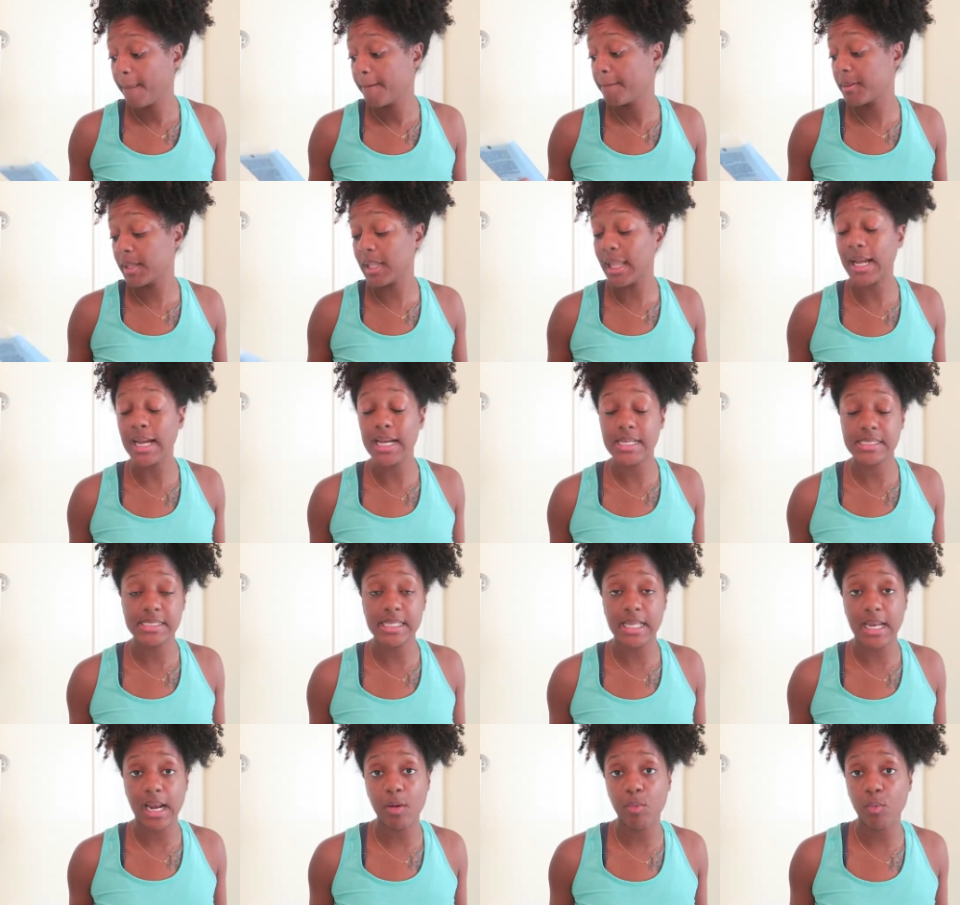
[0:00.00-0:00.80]
But like
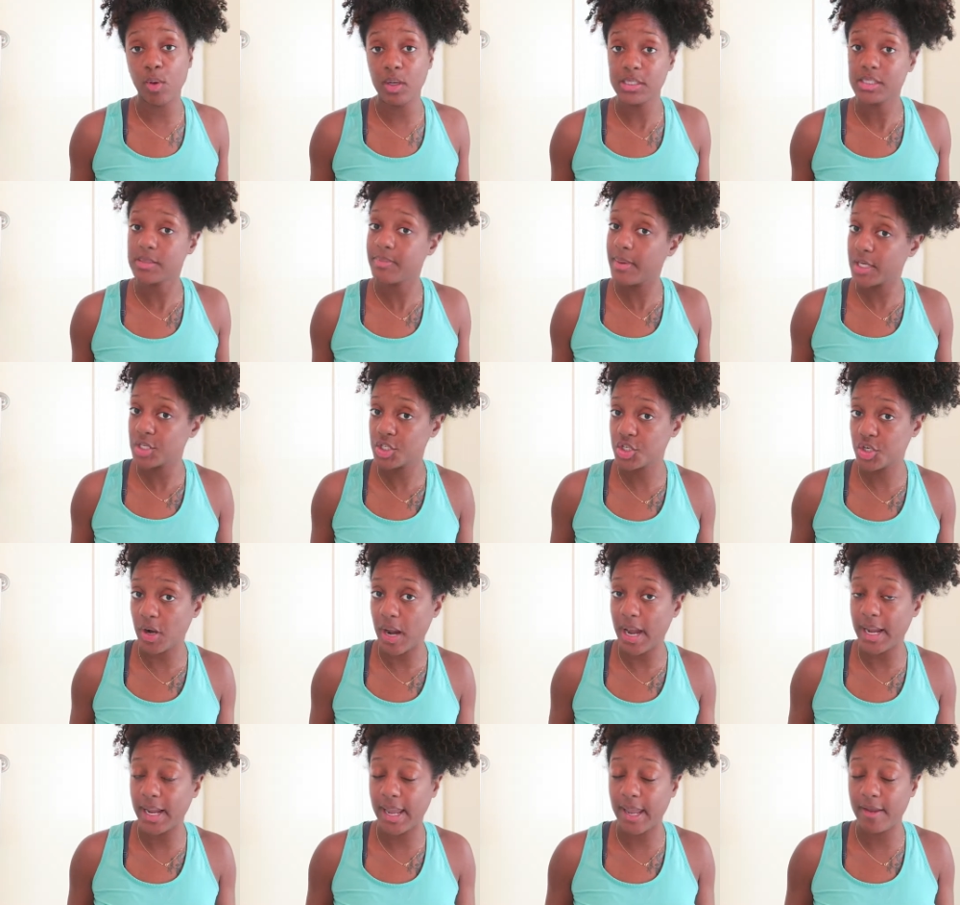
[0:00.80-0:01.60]
I said, I wanted to make
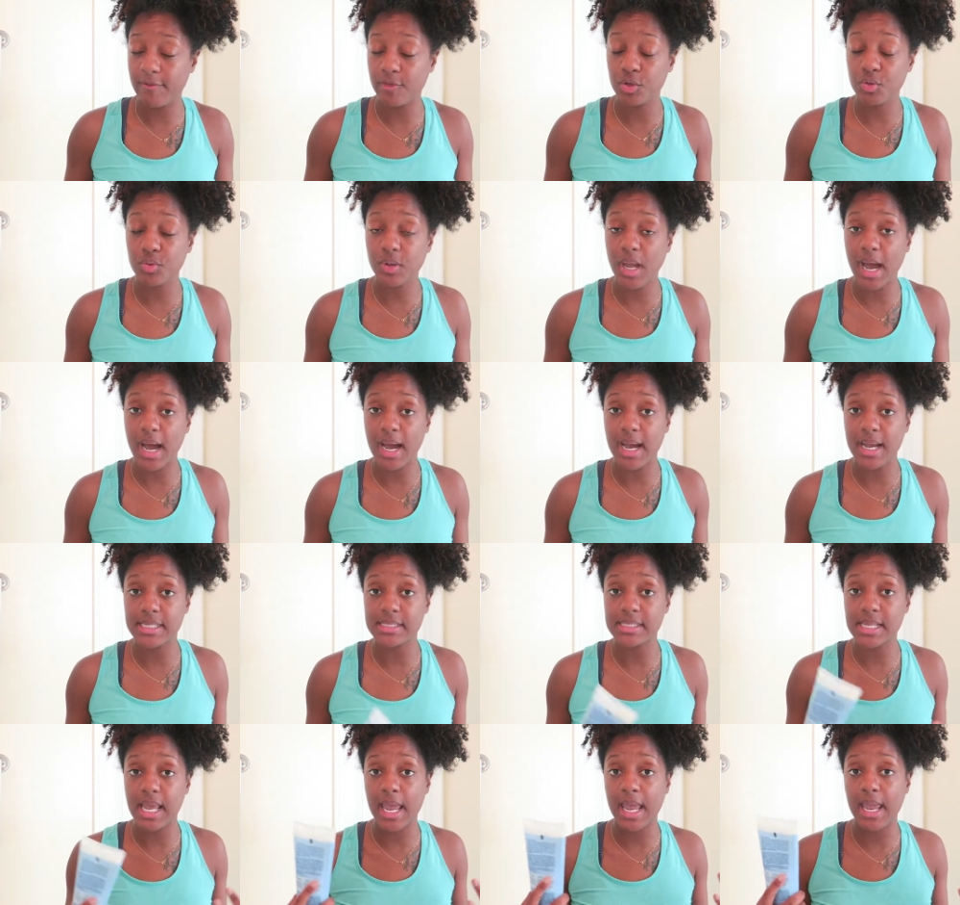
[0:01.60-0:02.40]
sure I gave you
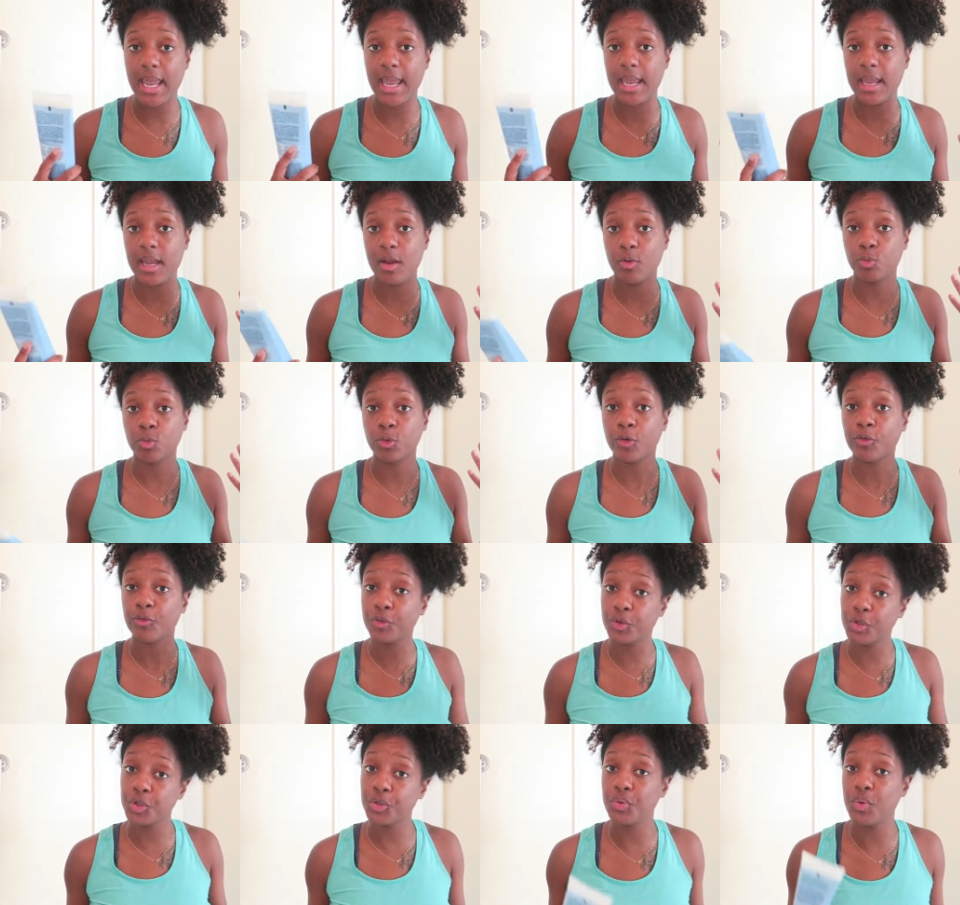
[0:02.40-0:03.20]
guys a
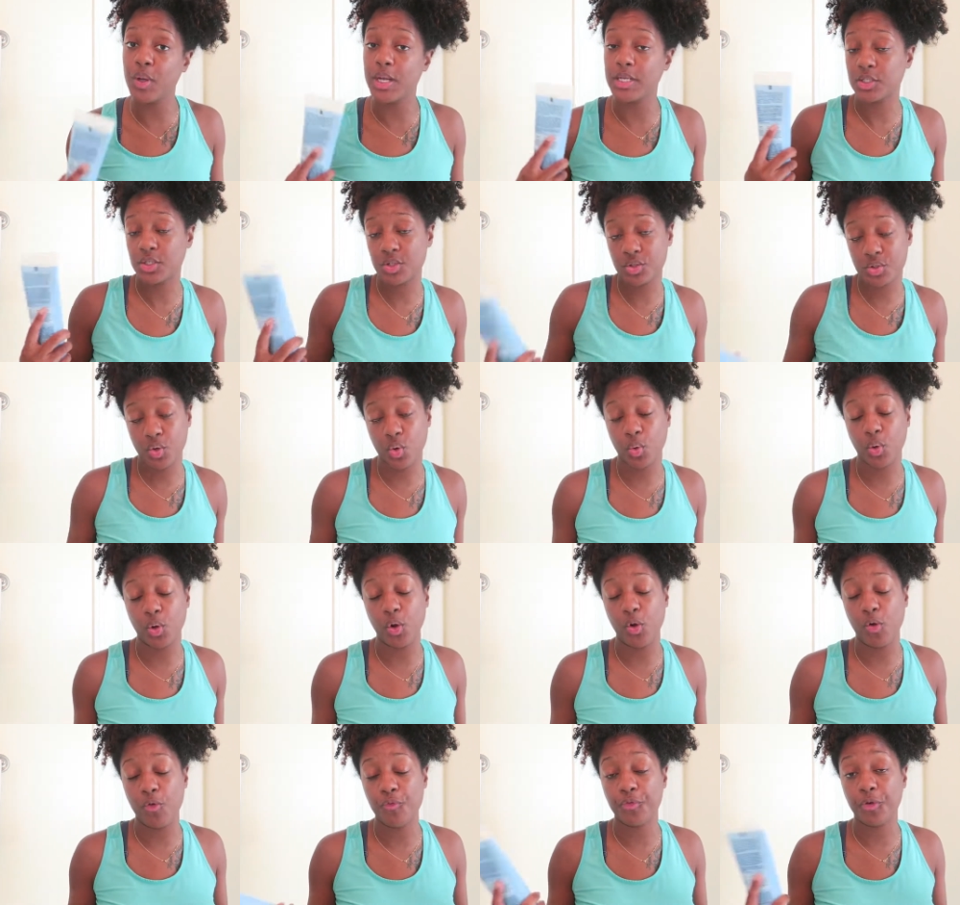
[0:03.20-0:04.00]
review and
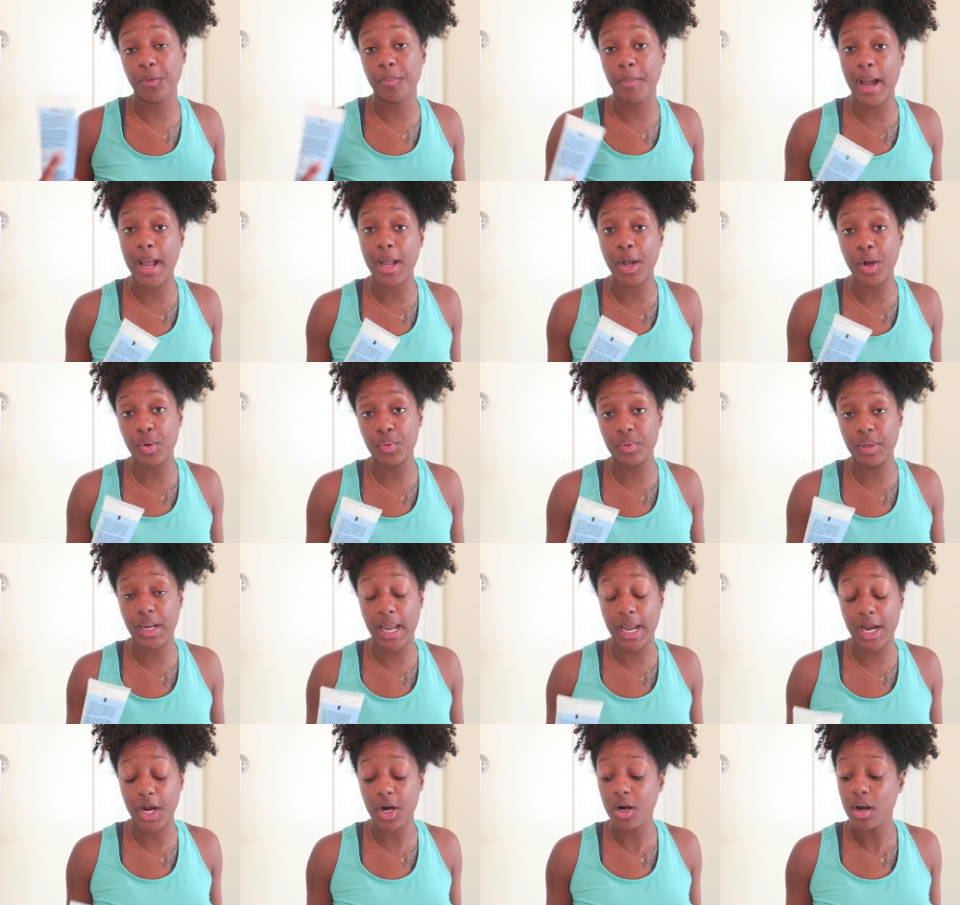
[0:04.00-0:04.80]
tutorial for my
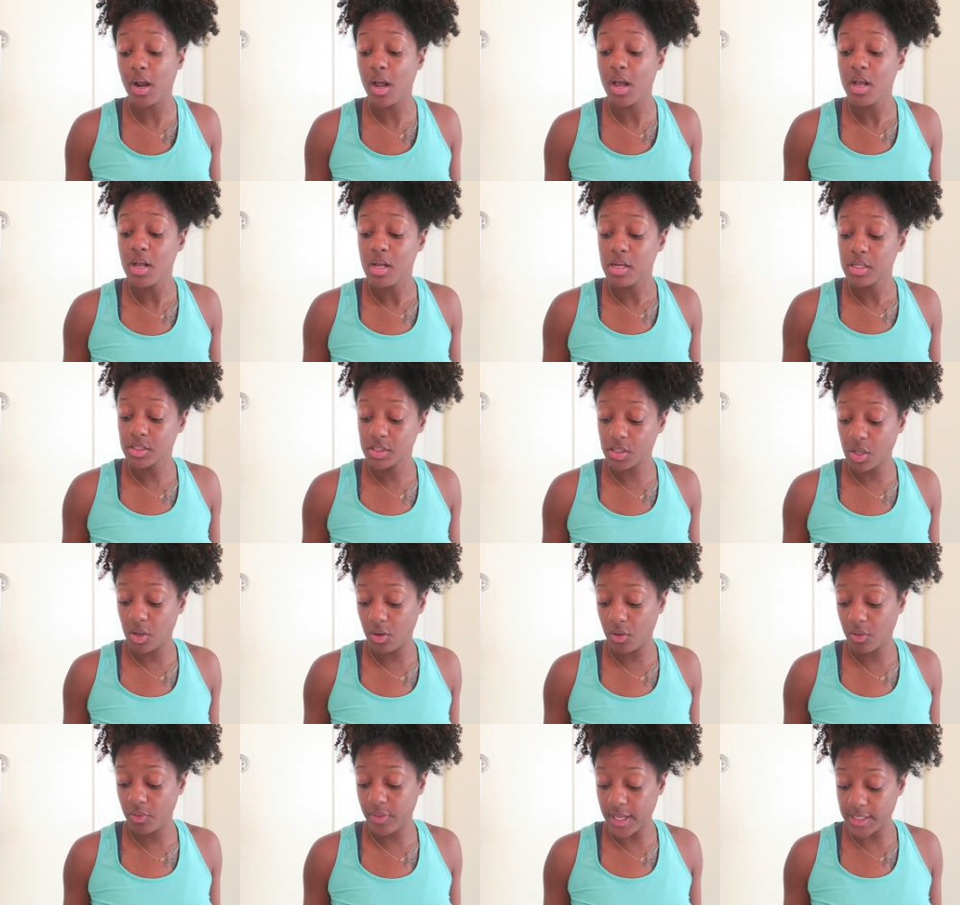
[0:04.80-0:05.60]
own hair.
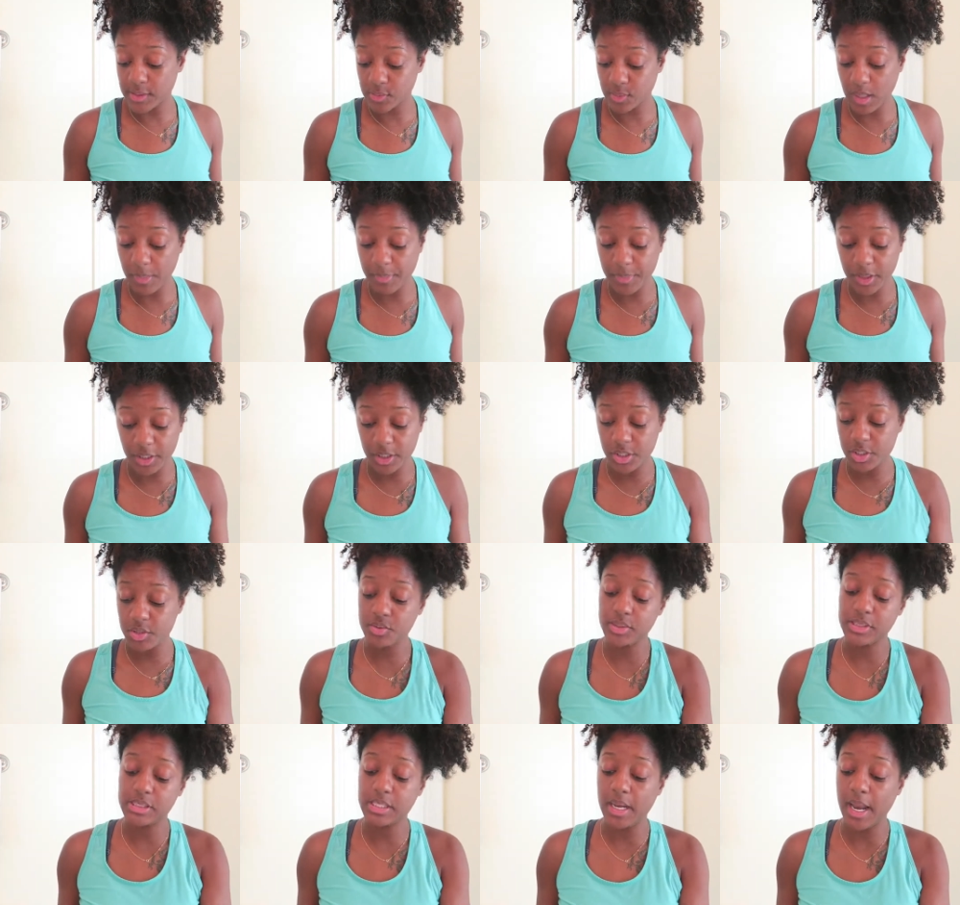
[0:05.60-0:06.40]
So that's what I'm gonna
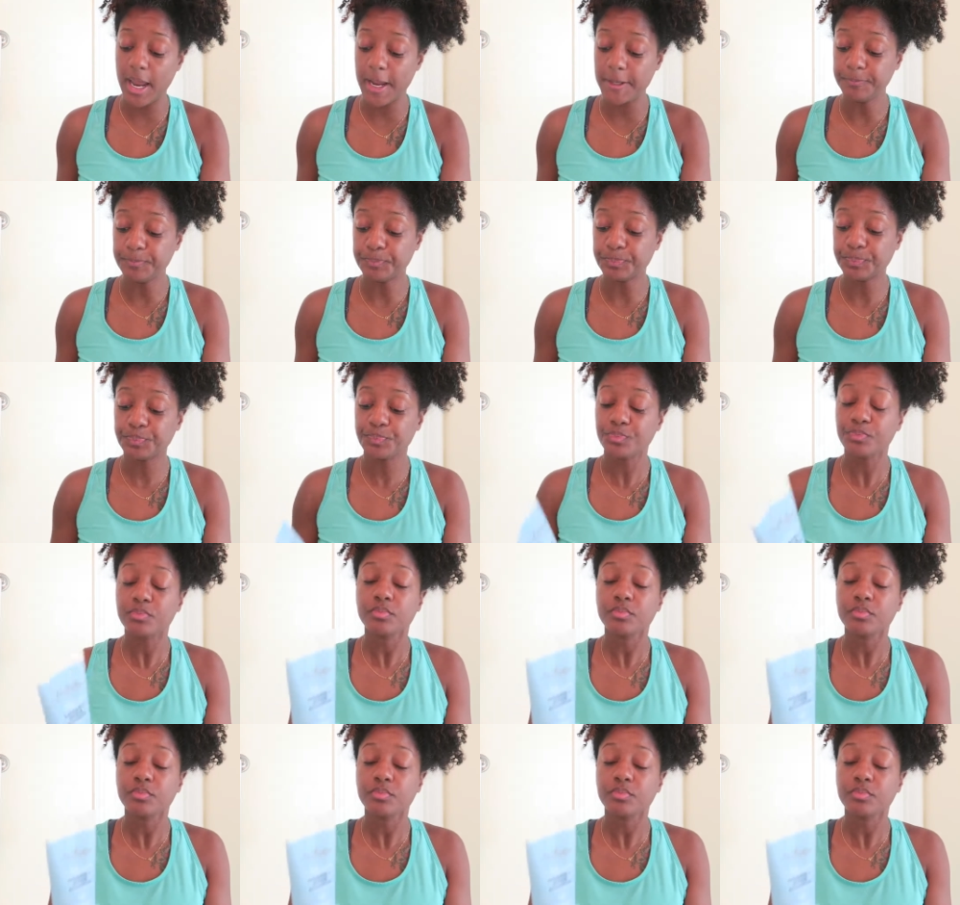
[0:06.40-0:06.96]
use today.